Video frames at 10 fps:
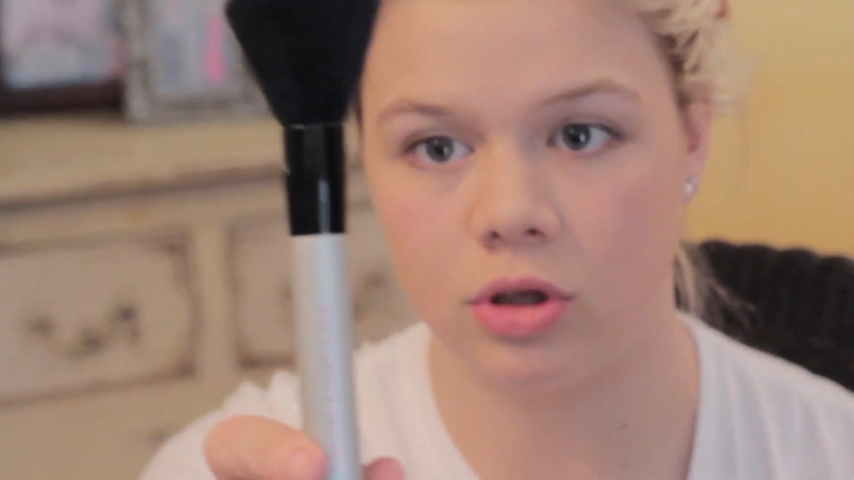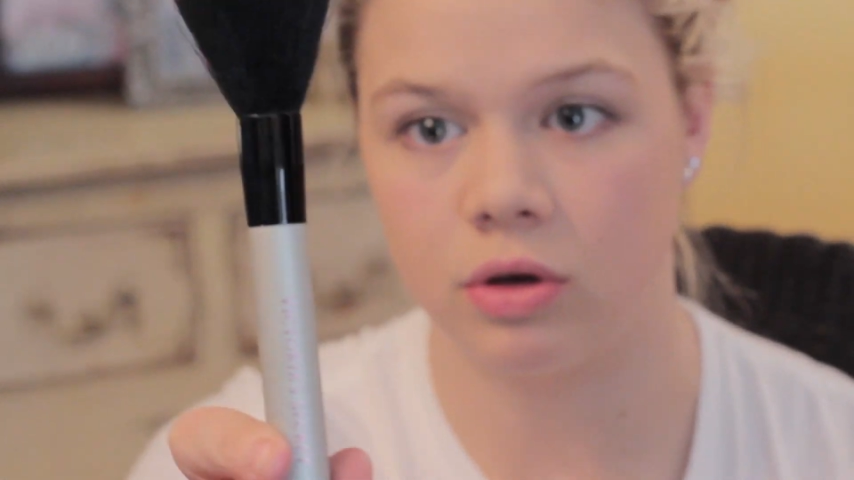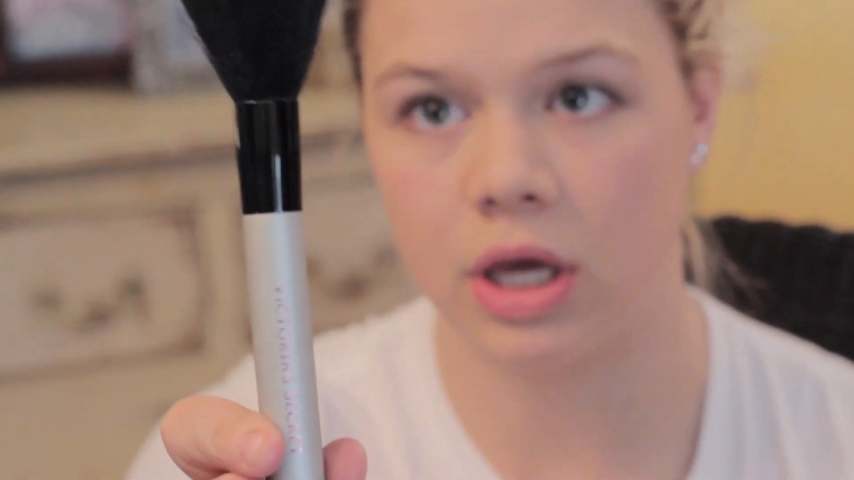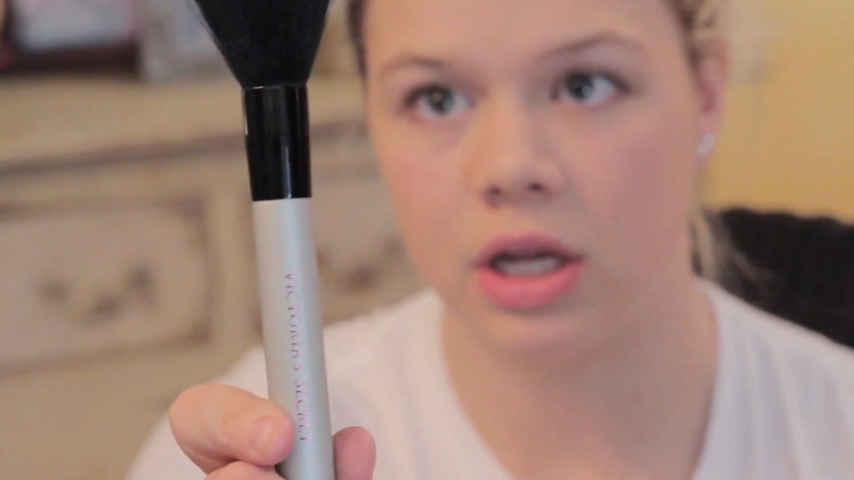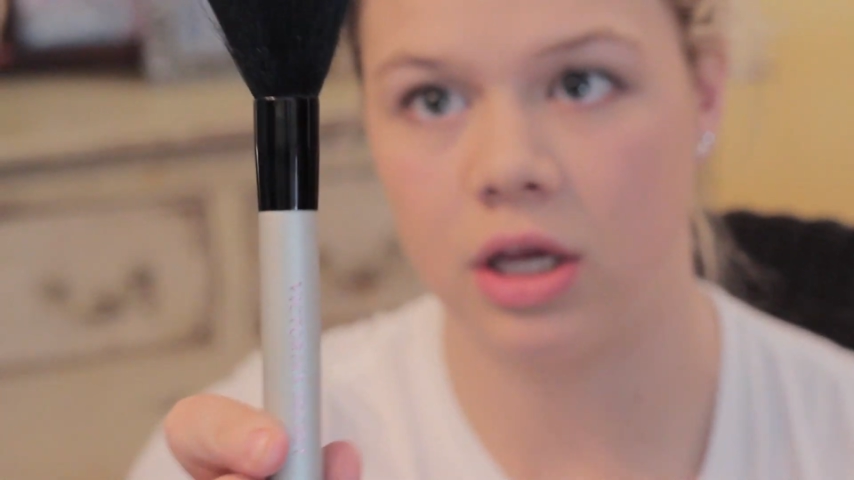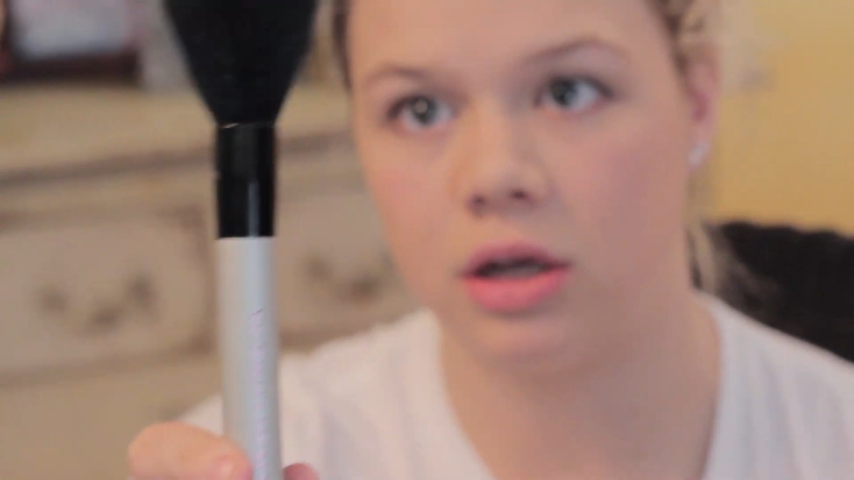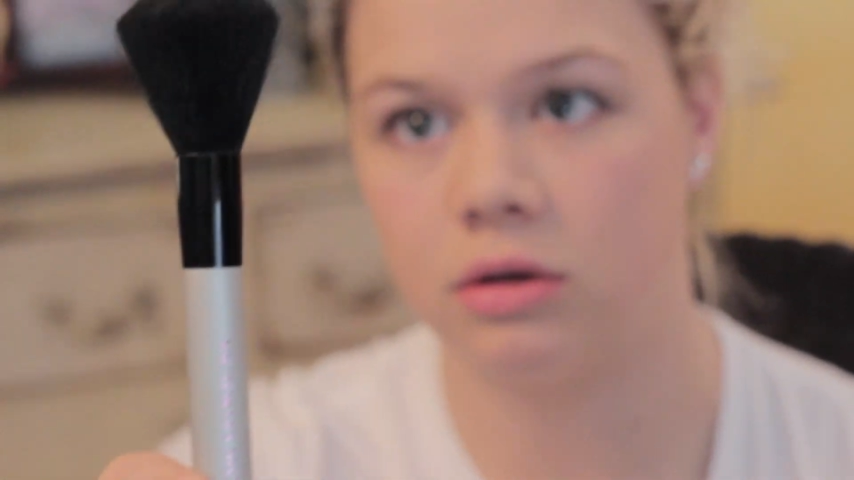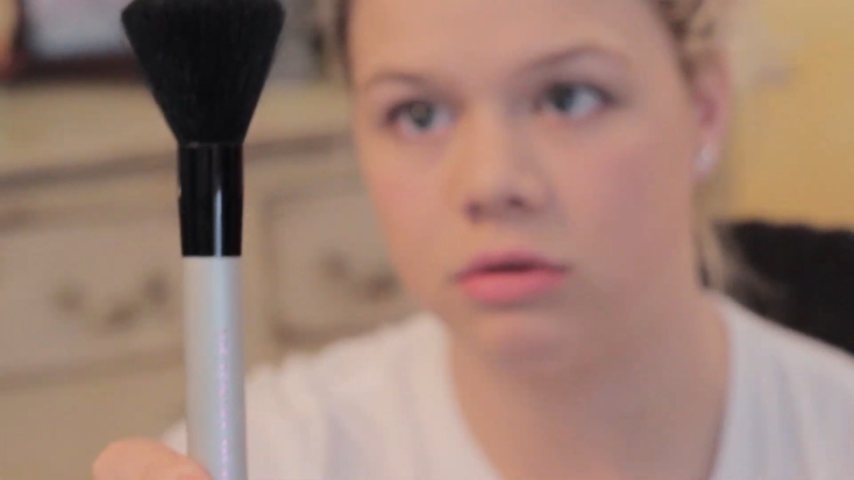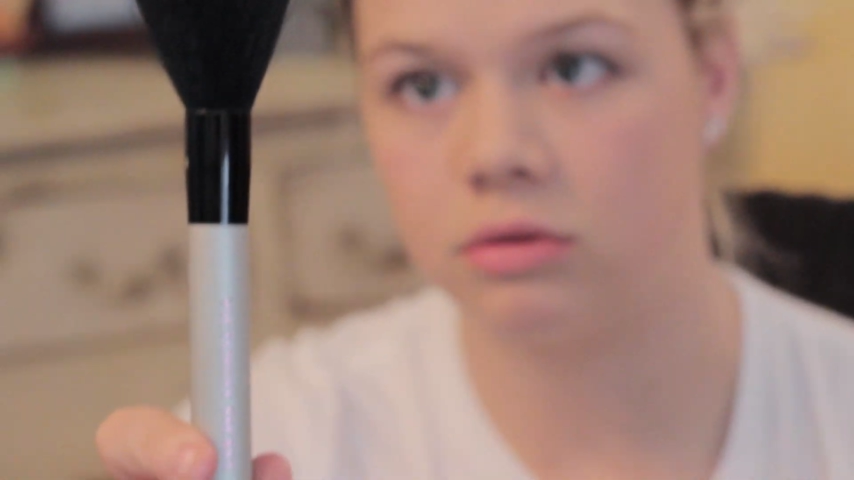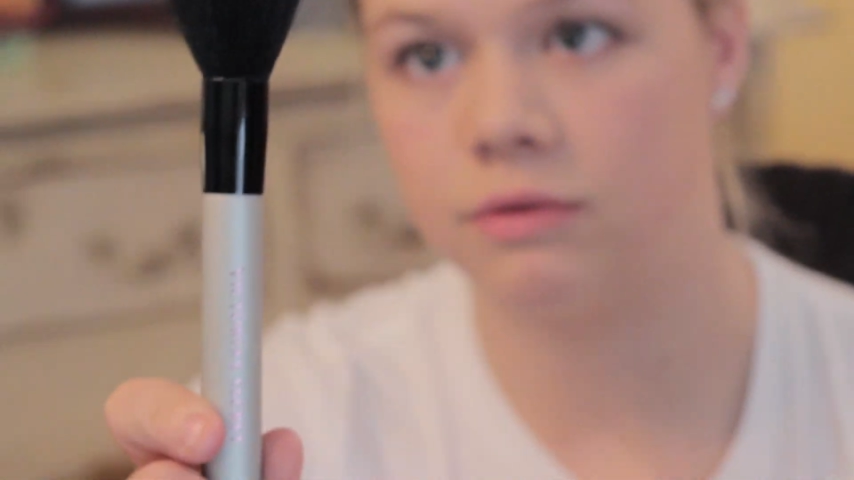You get it
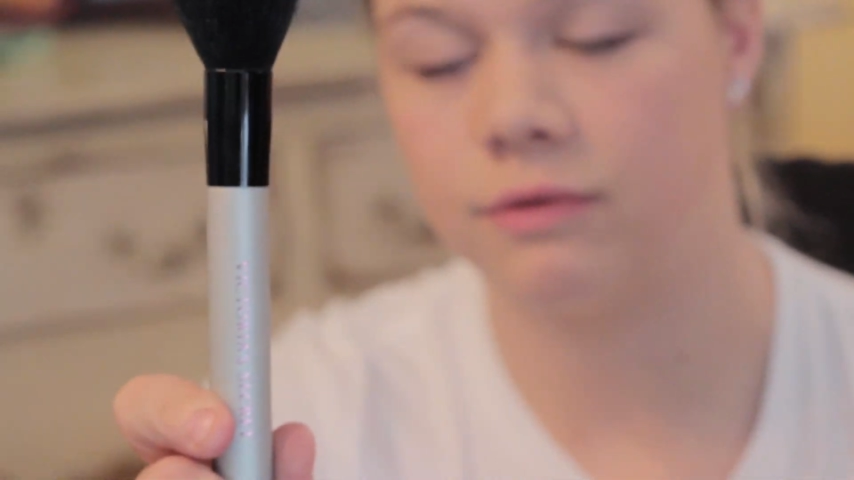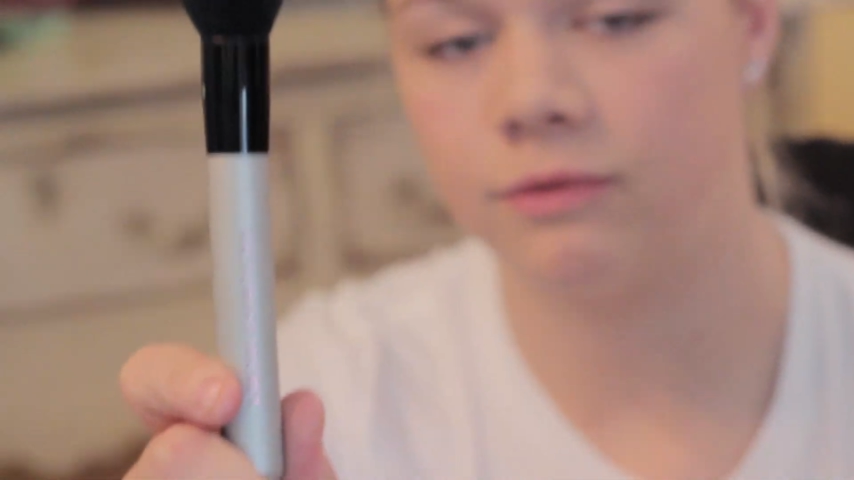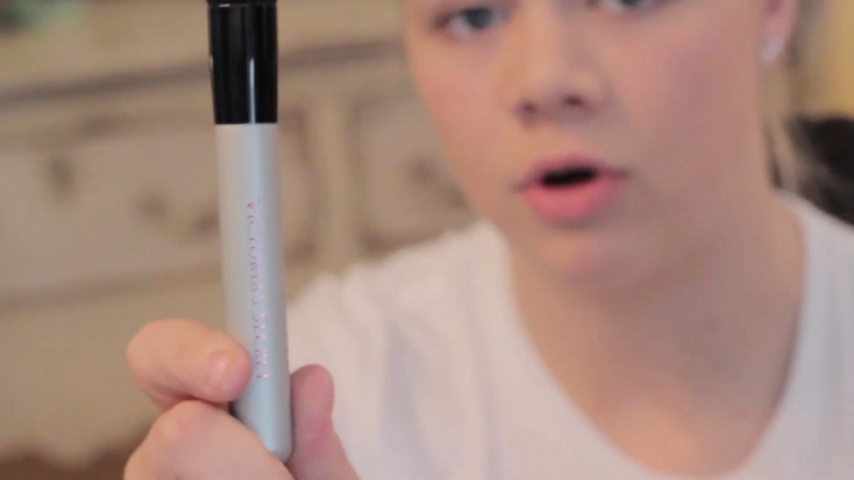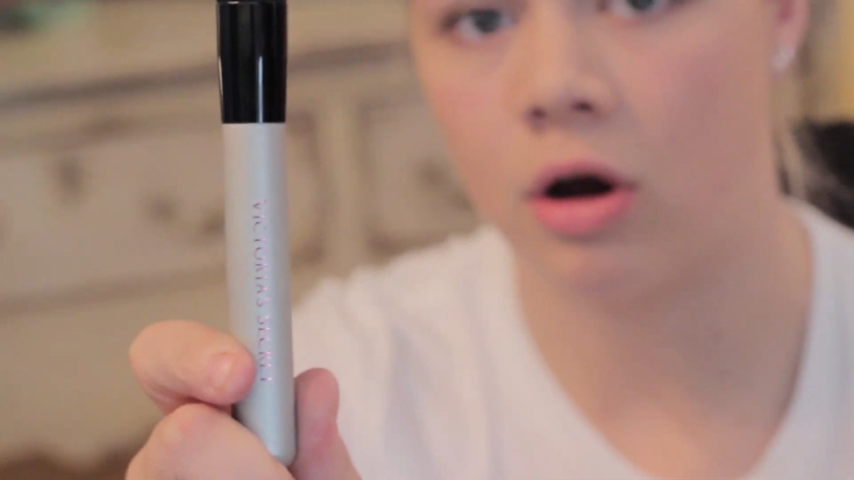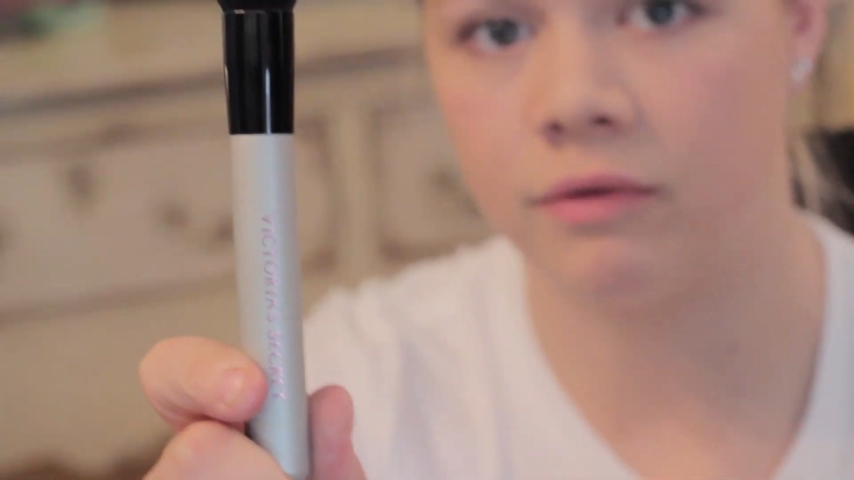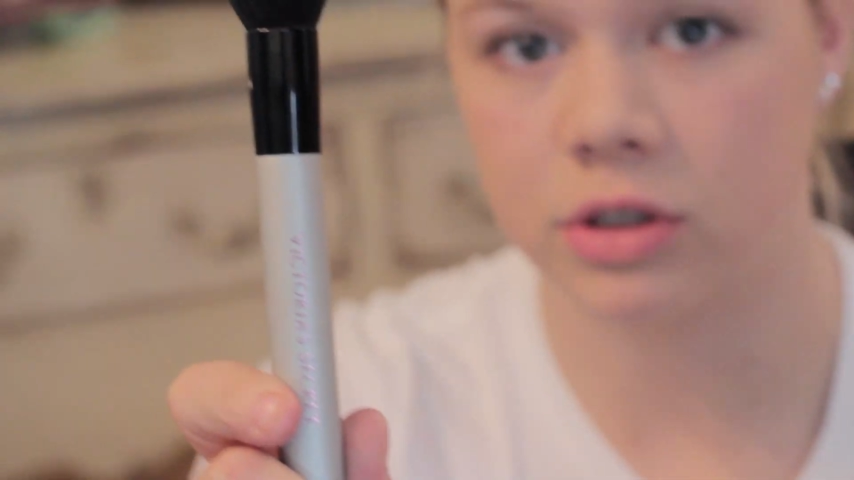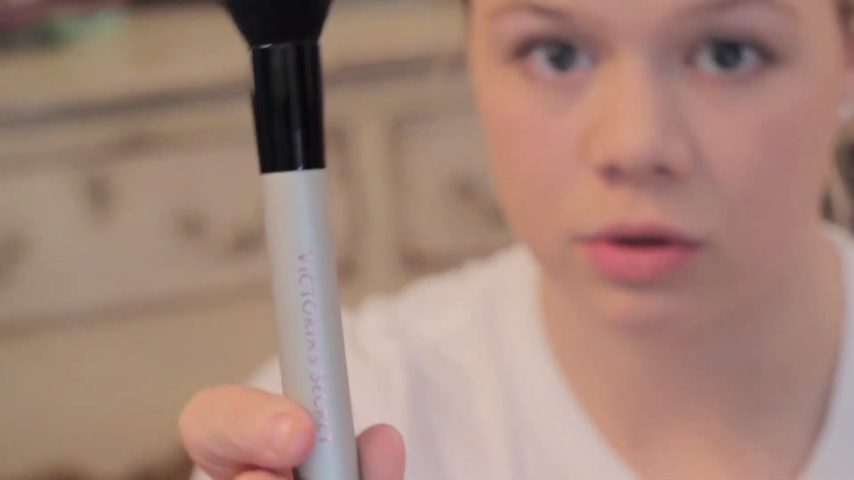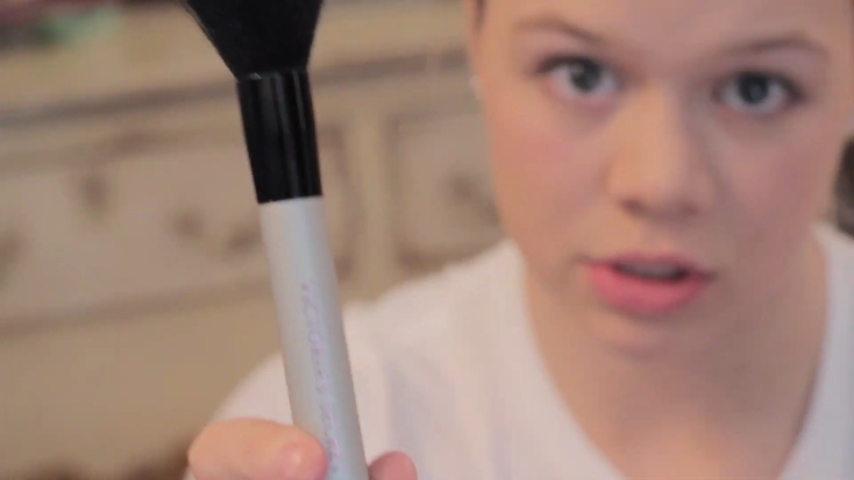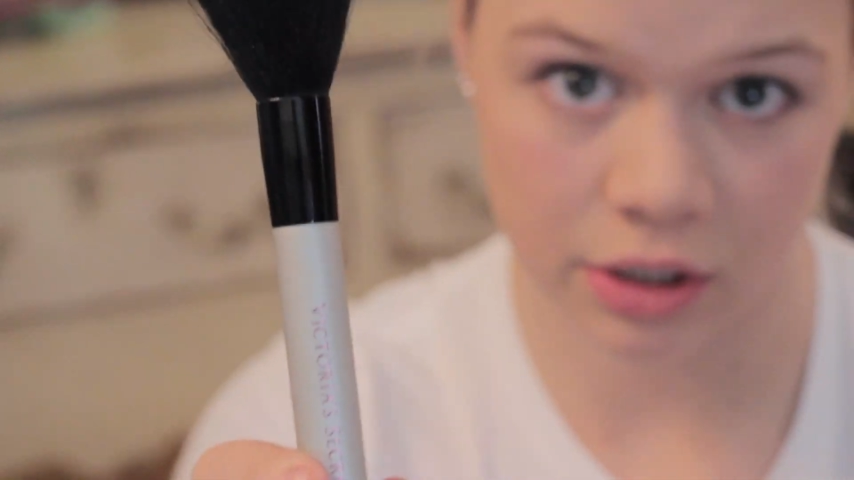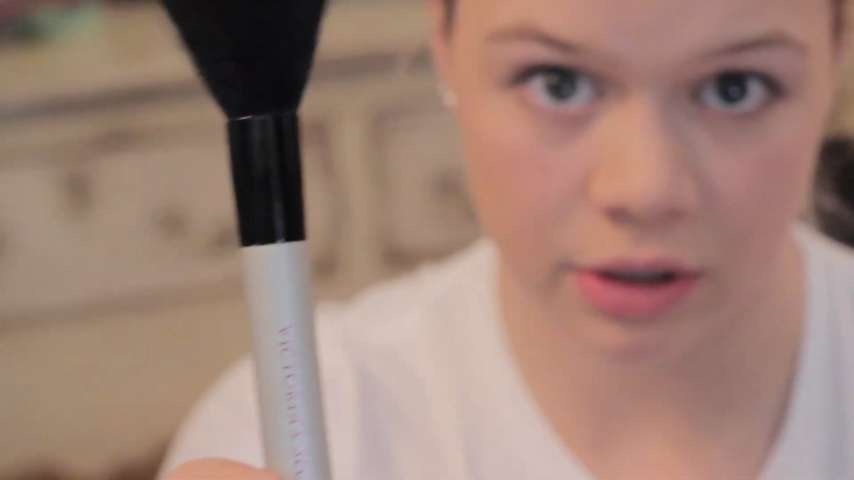from
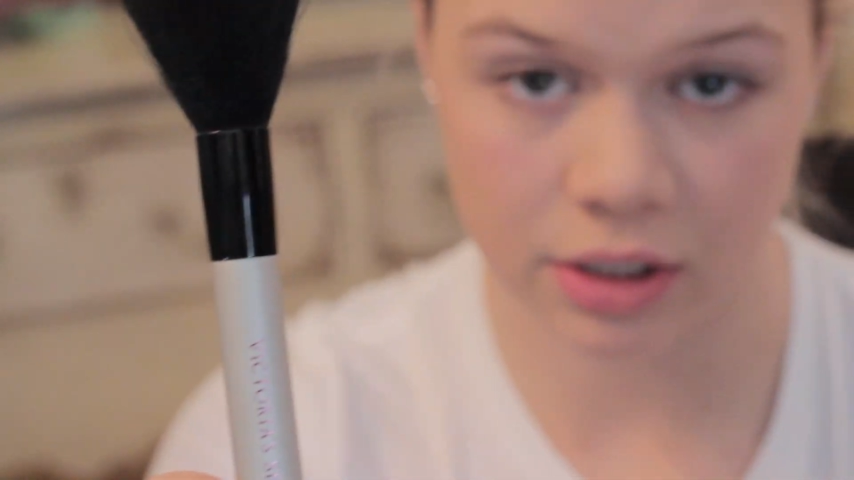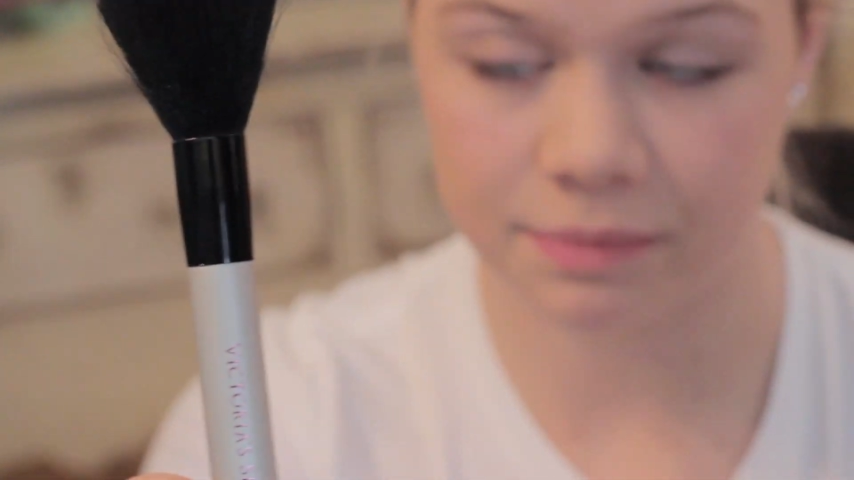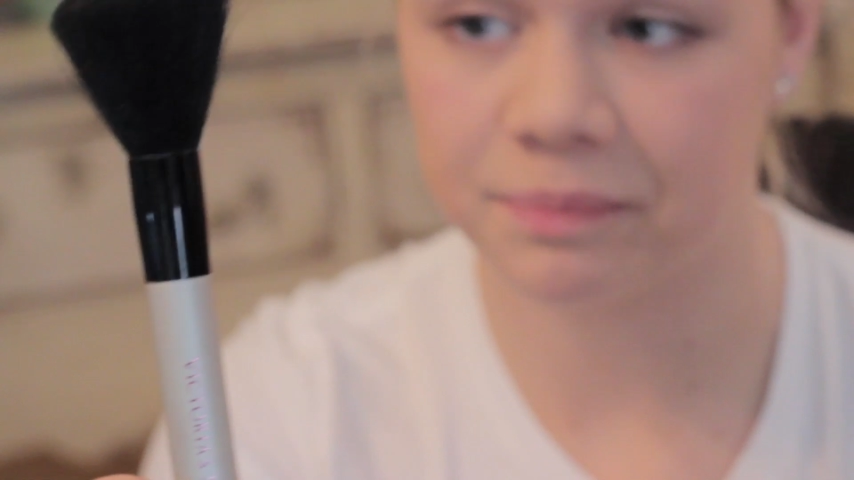Victoria's Secret.